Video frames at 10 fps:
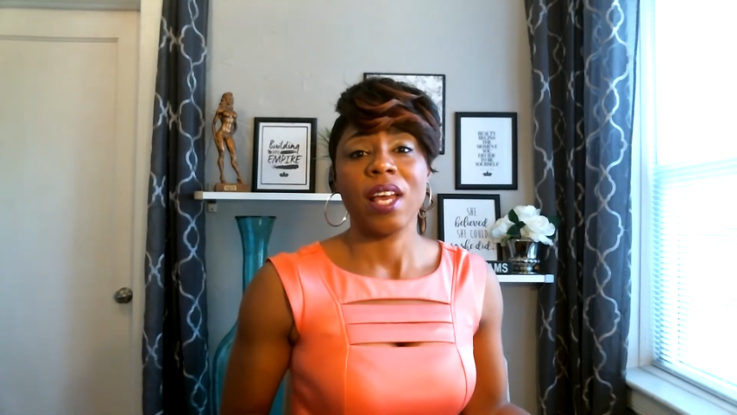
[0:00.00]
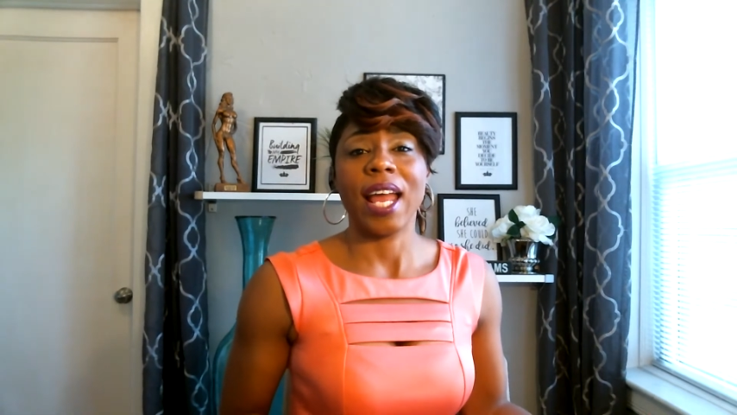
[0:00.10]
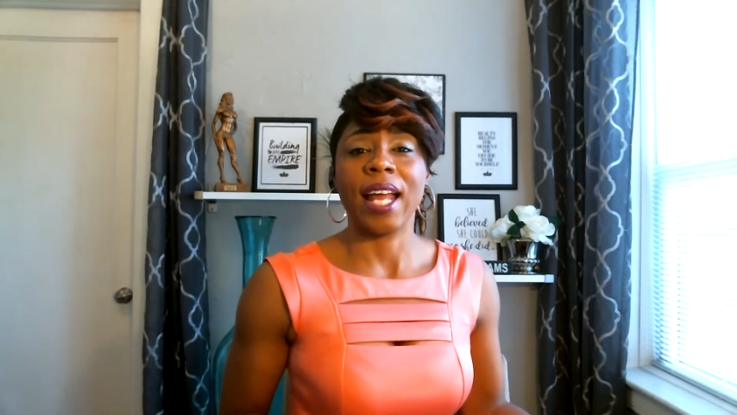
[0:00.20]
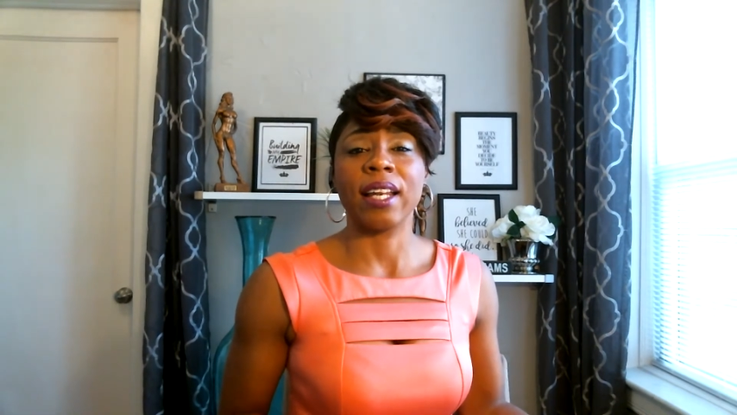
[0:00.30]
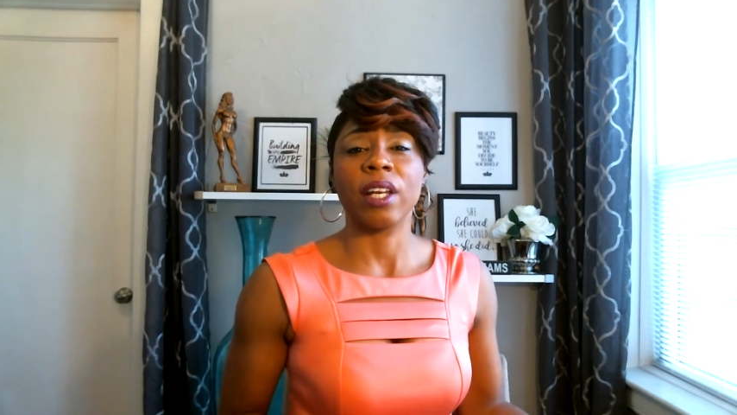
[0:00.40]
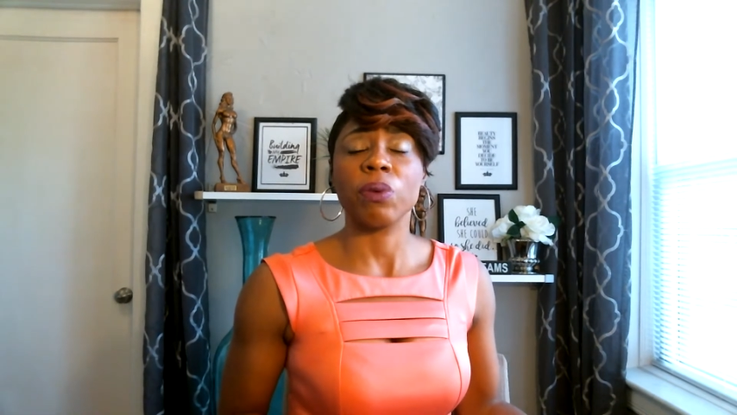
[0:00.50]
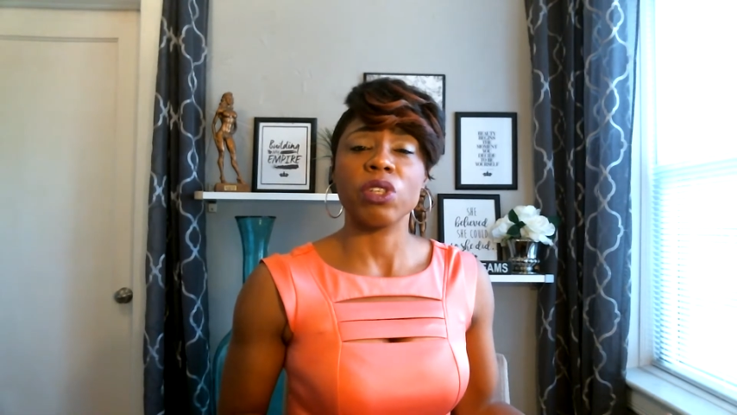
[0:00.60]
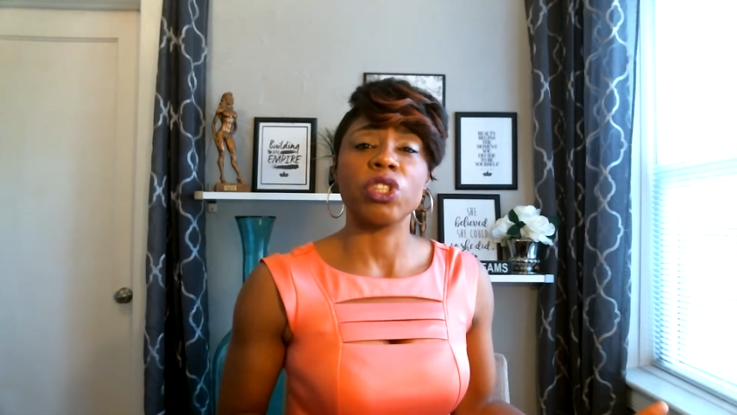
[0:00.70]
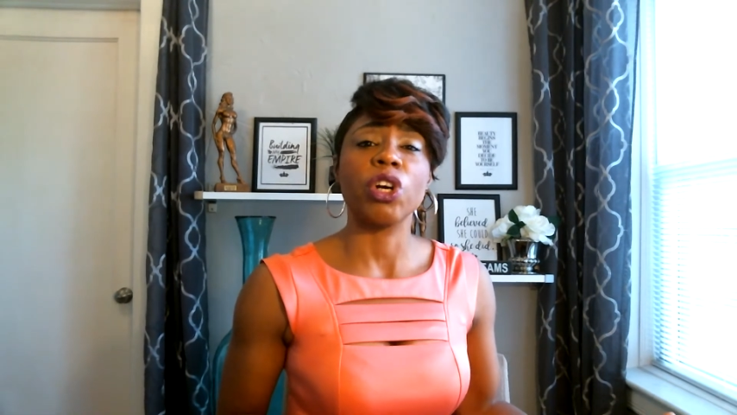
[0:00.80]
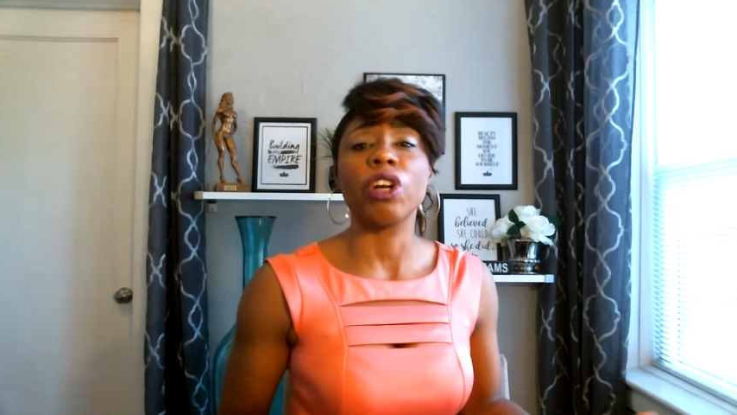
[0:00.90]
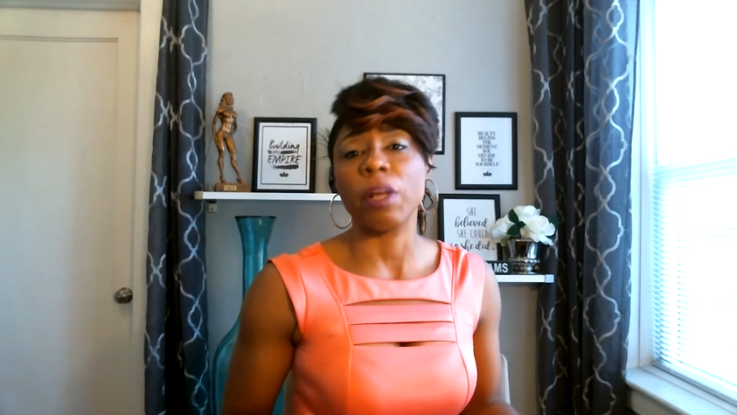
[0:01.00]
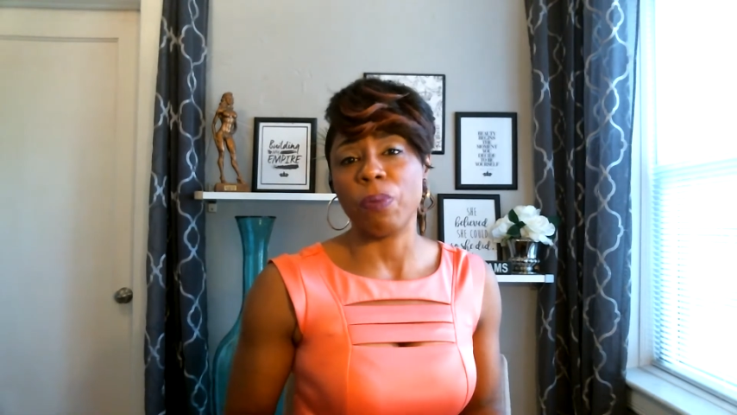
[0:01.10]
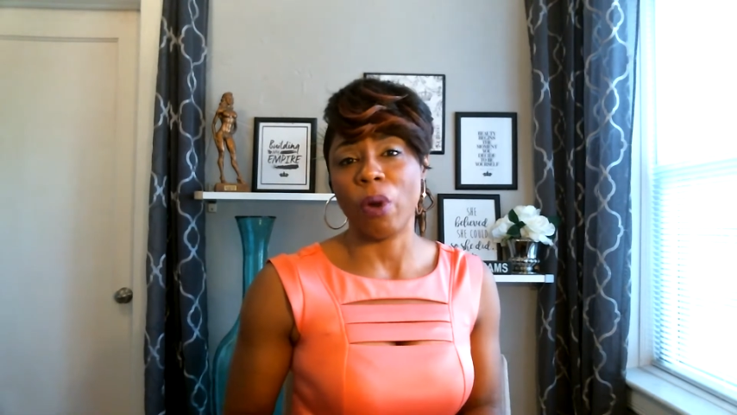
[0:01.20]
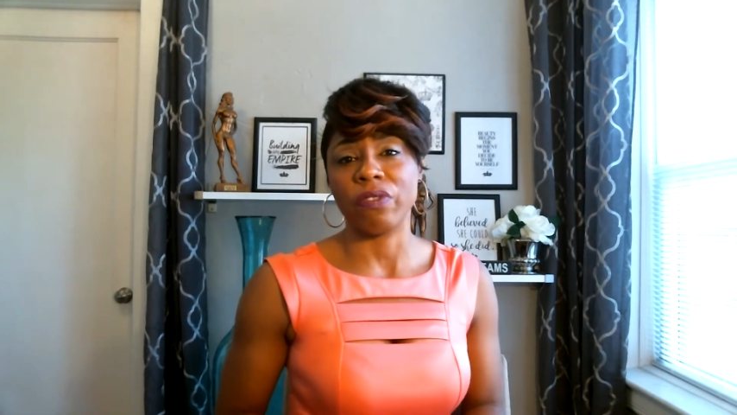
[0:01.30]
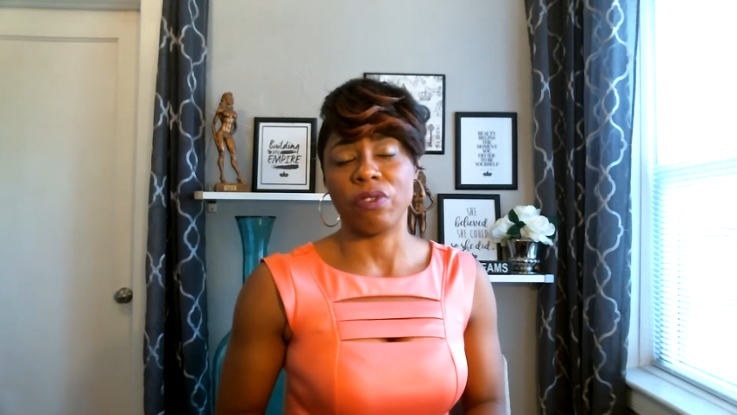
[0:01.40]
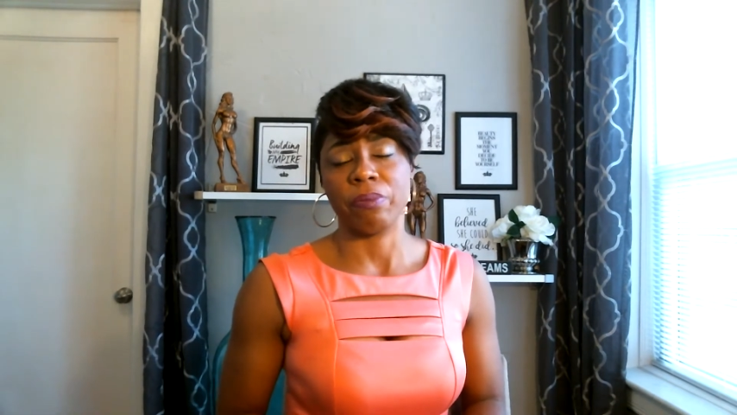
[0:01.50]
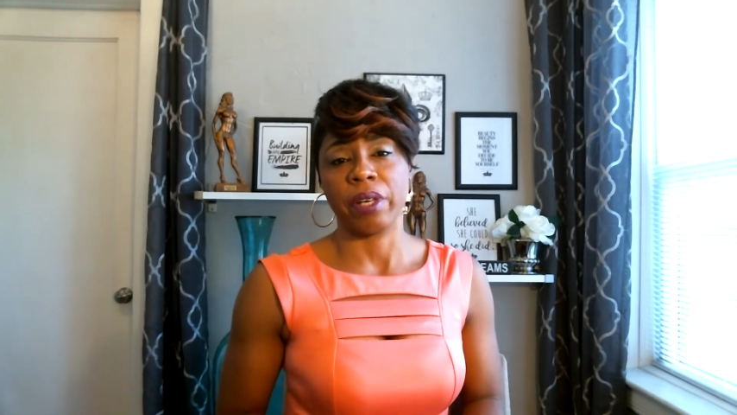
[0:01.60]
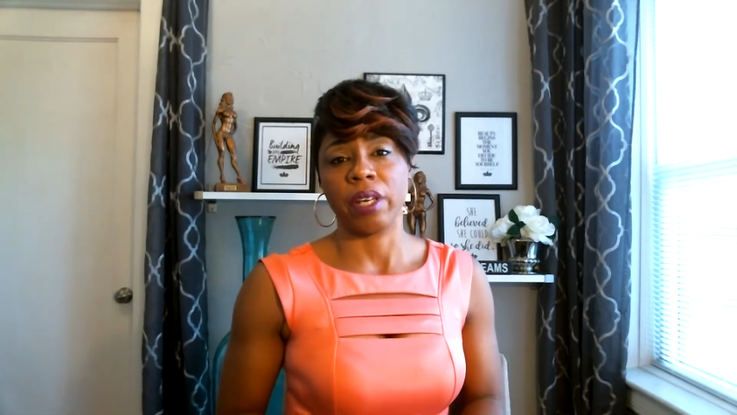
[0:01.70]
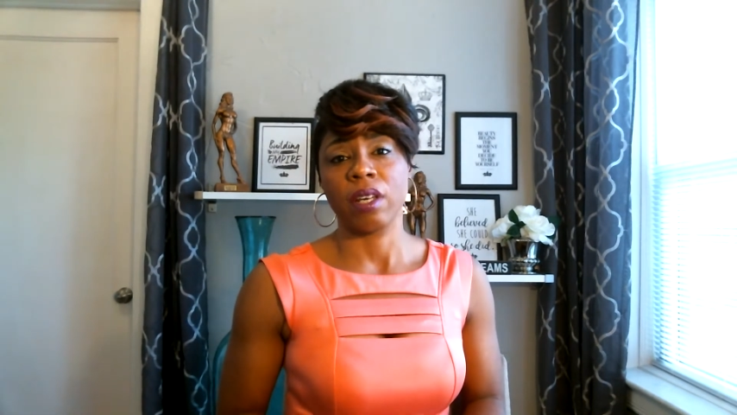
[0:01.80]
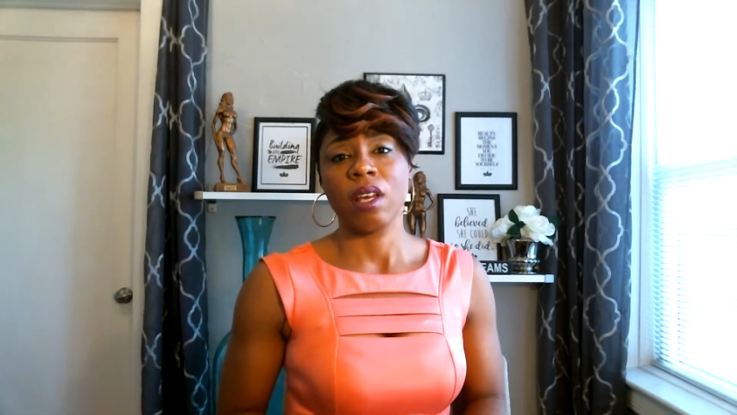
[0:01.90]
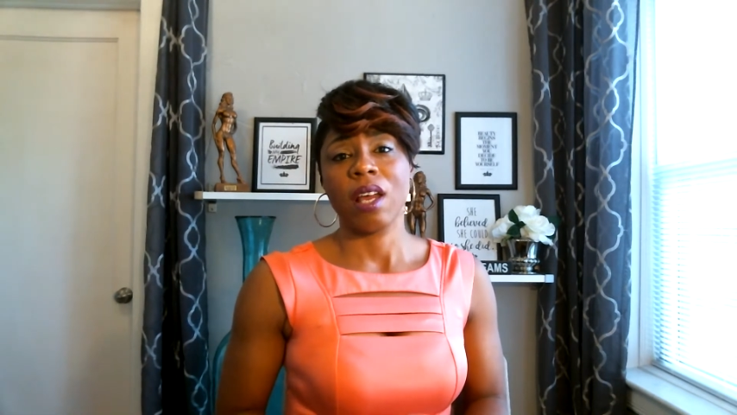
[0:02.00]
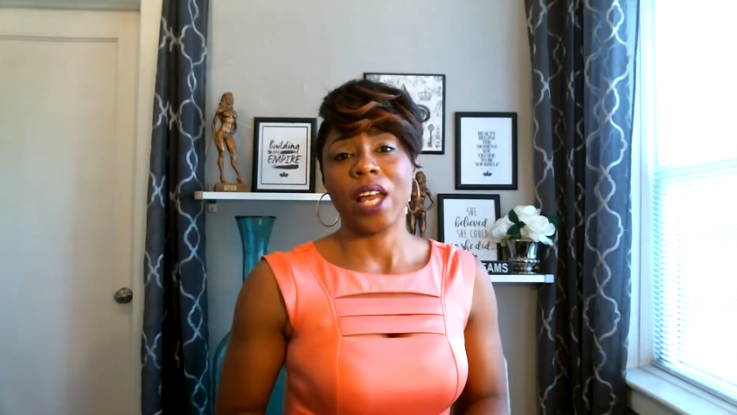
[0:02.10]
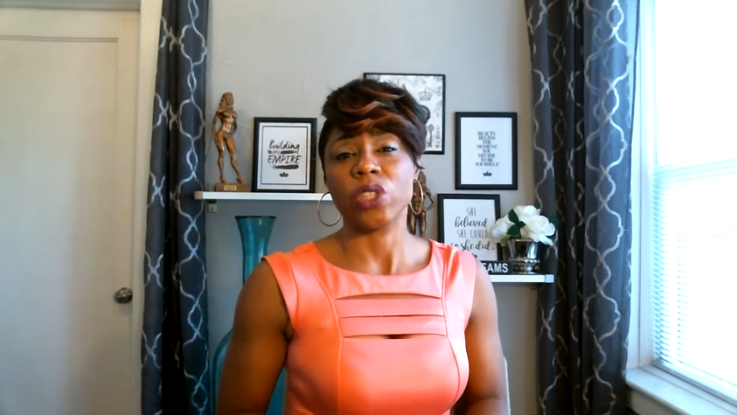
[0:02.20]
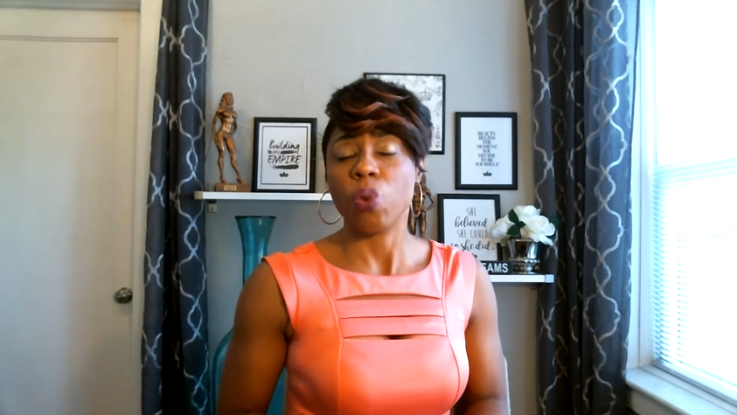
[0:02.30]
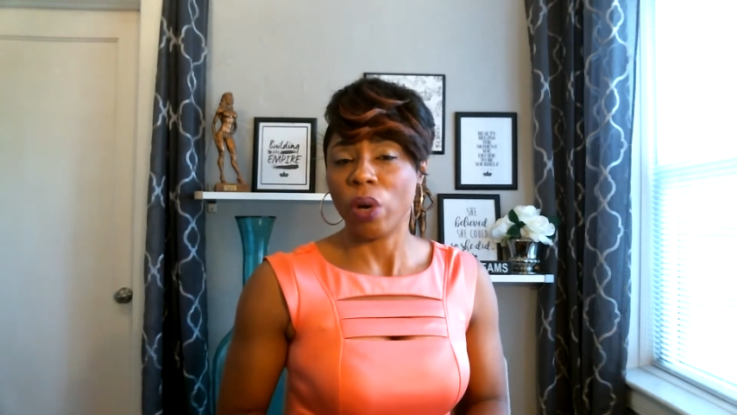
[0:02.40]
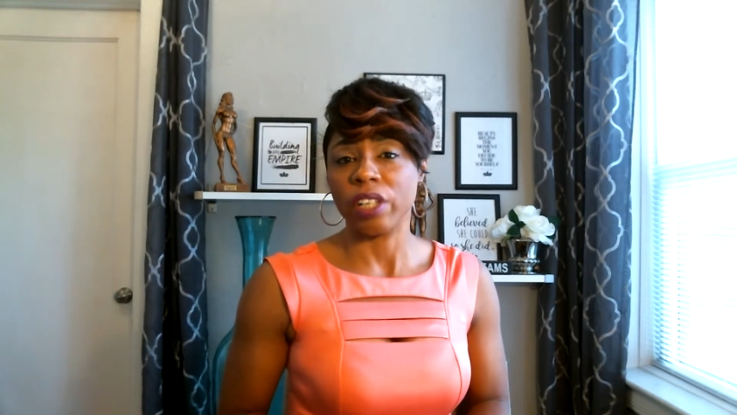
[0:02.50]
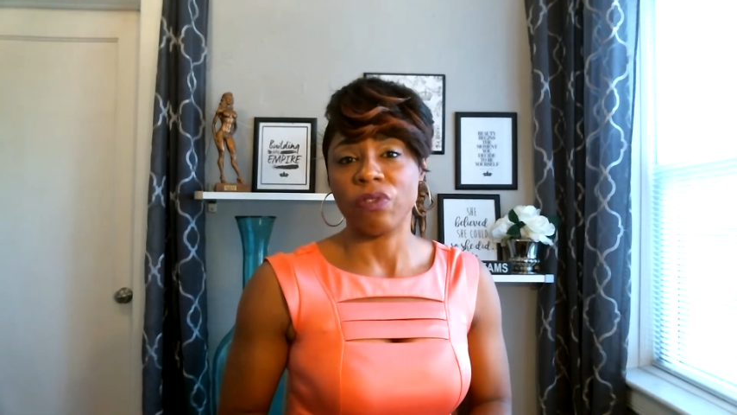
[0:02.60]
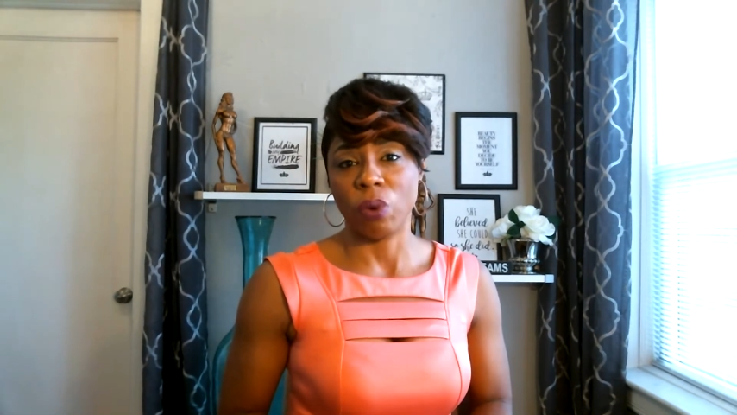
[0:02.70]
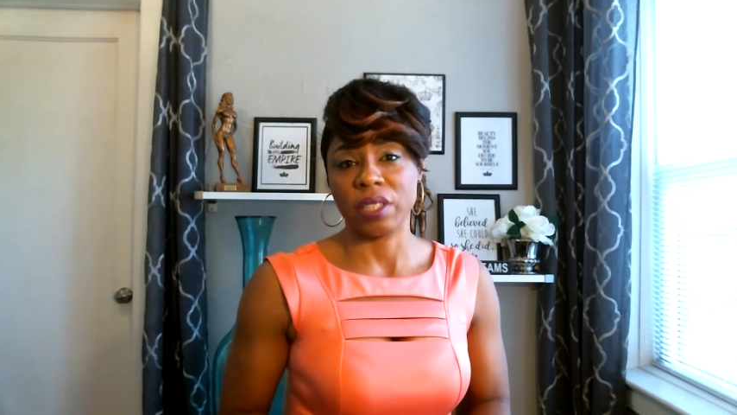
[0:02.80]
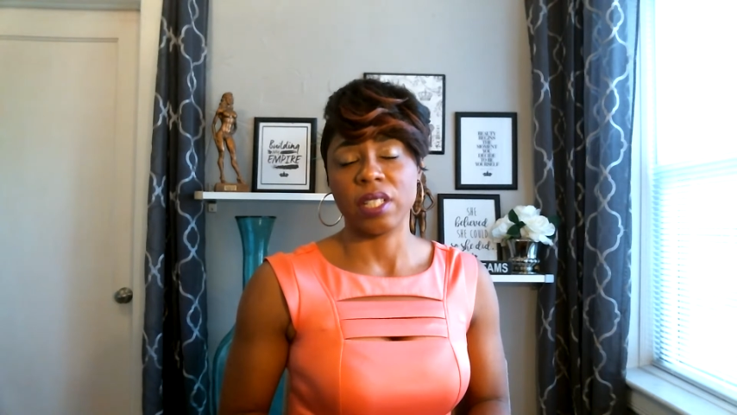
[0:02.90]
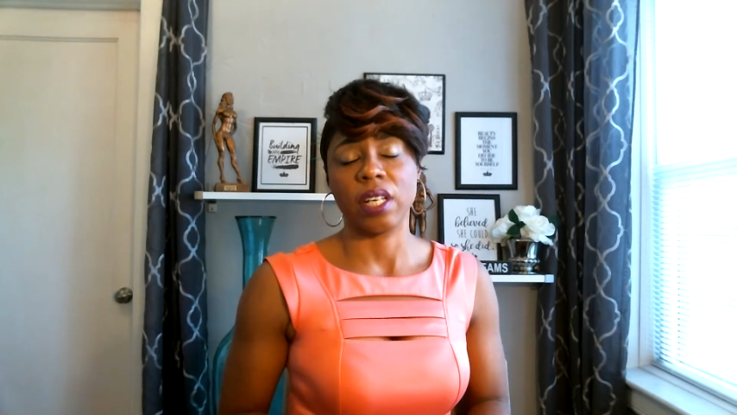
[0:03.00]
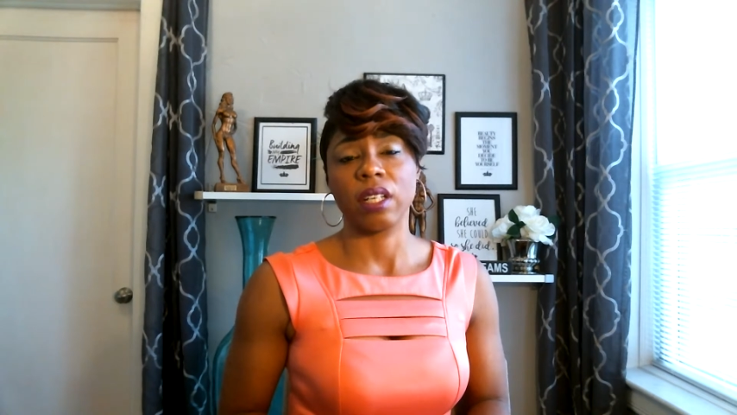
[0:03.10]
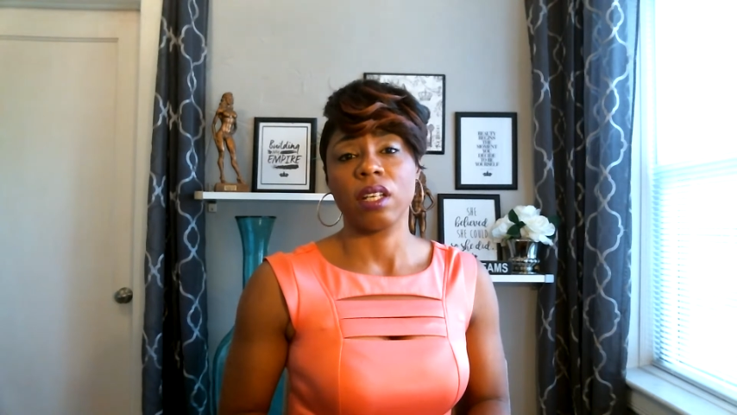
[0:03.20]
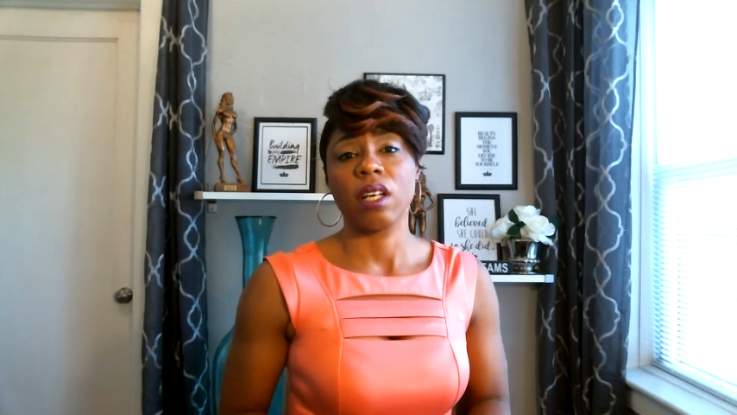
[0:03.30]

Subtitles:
And there was a turning point for me in 2014